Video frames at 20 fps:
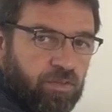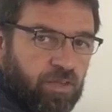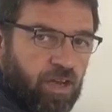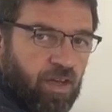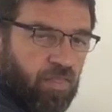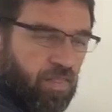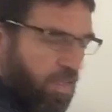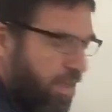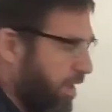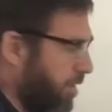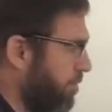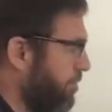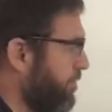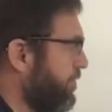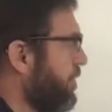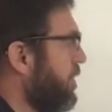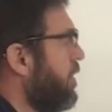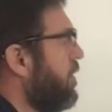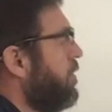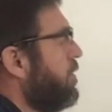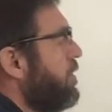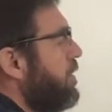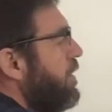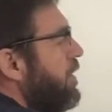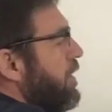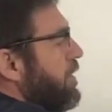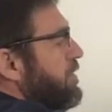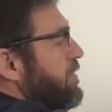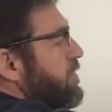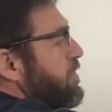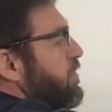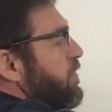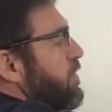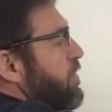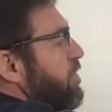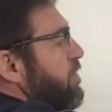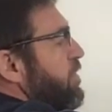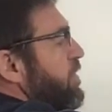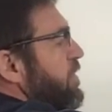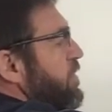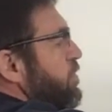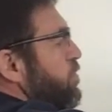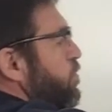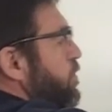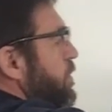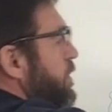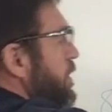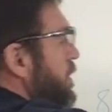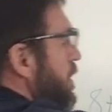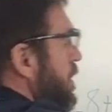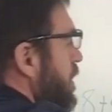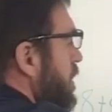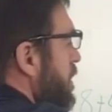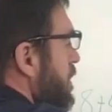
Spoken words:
Got that? Okay, let's solve this one.